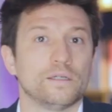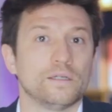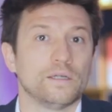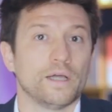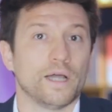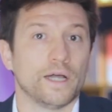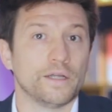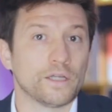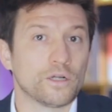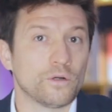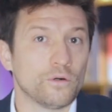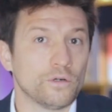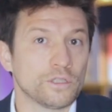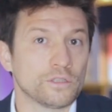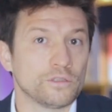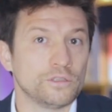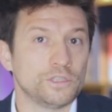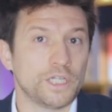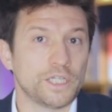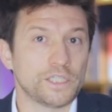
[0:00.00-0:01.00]
And according to
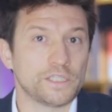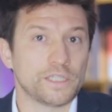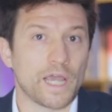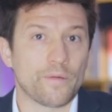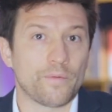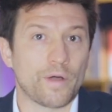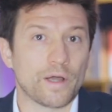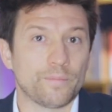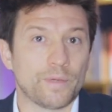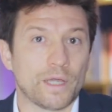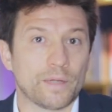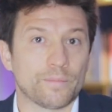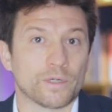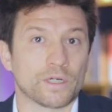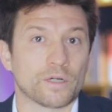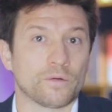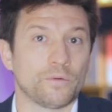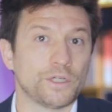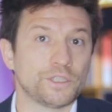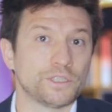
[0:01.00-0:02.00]
JCI white paper,
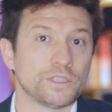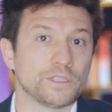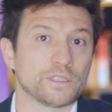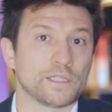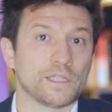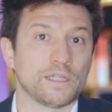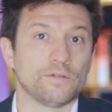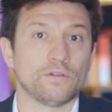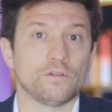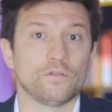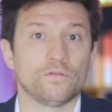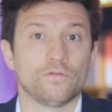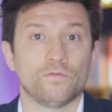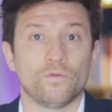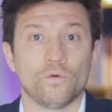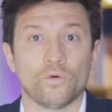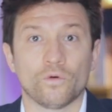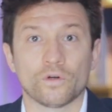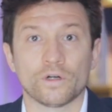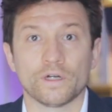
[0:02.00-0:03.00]
questions at level
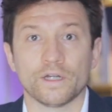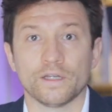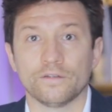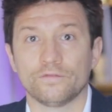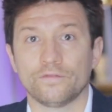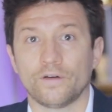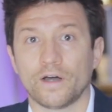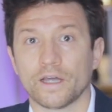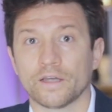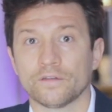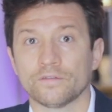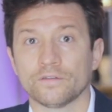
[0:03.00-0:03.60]
4 and 5